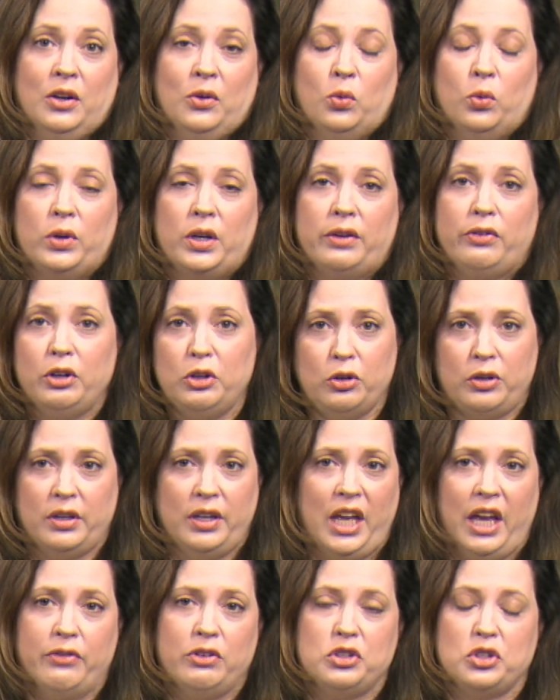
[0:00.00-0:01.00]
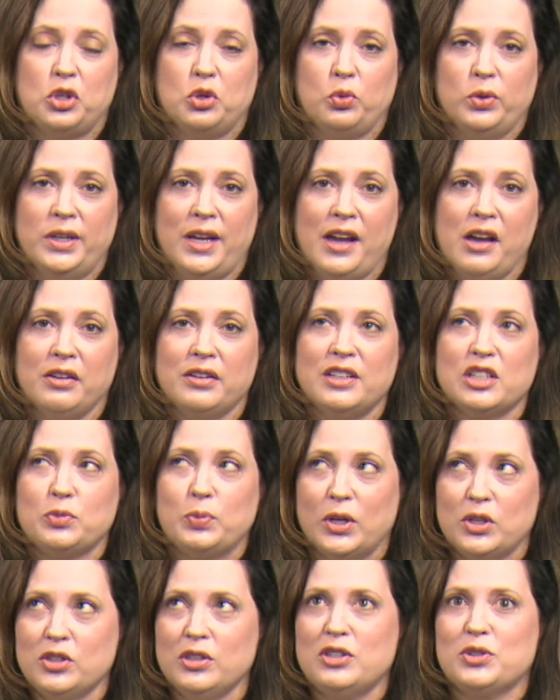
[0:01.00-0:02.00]
whatever you can have as your reality,
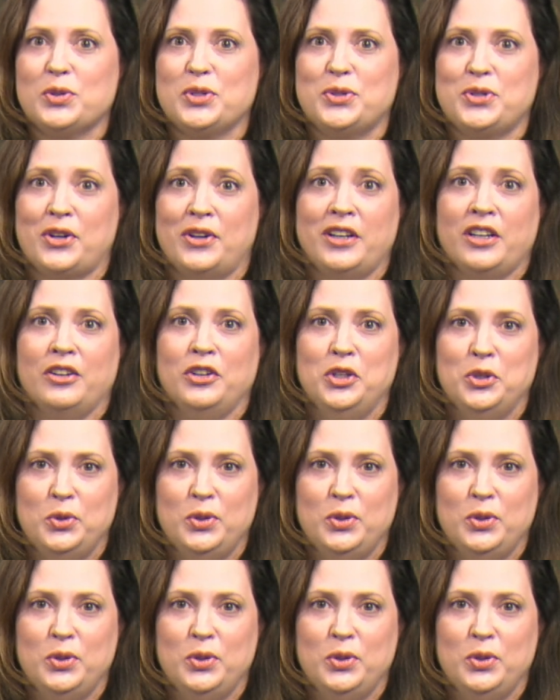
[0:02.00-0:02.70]
especially as we're starting a new